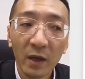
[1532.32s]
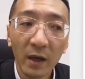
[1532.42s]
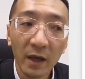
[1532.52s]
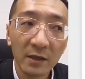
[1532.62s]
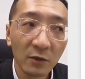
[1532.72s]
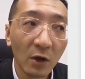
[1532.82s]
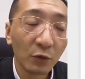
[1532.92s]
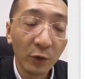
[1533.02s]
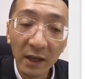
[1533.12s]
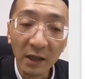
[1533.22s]
is not
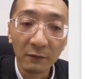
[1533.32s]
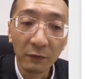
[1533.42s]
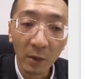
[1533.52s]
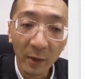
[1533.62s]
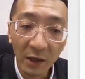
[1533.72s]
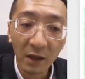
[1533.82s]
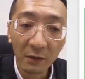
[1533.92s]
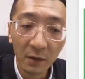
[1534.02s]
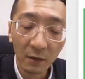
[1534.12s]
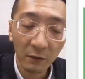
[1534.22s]
really
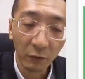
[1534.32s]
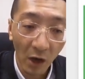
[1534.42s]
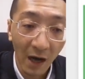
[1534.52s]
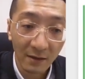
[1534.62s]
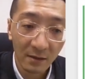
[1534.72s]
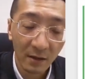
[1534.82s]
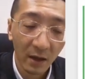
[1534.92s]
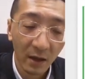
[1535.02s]
informative for us